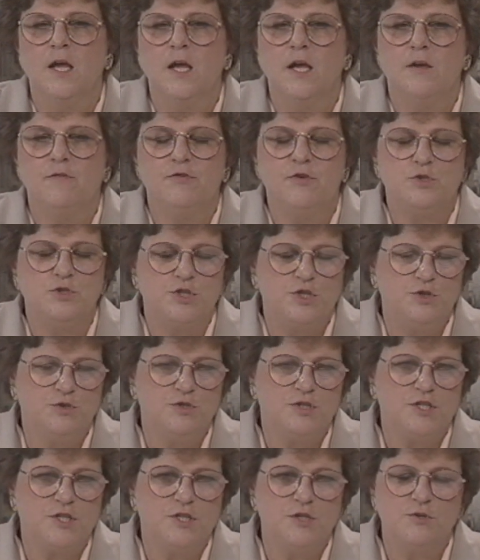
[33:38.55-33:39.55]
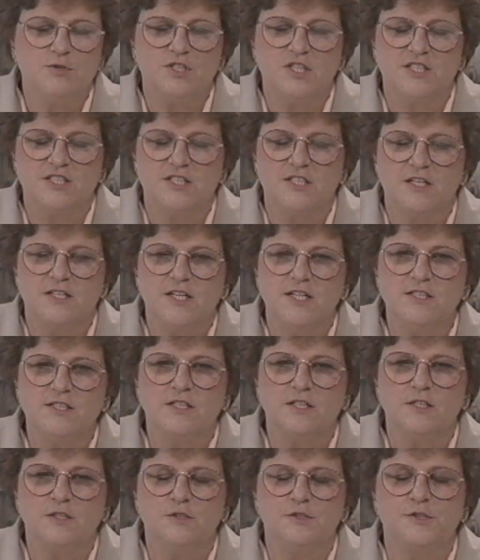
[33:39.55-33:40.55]
If you choose to use a
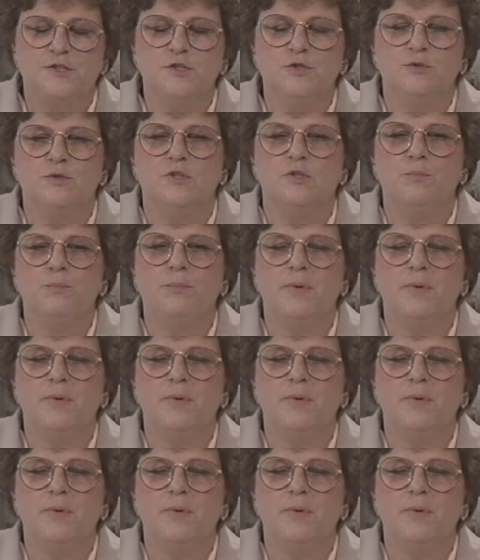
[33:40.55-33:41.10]
statistical tool,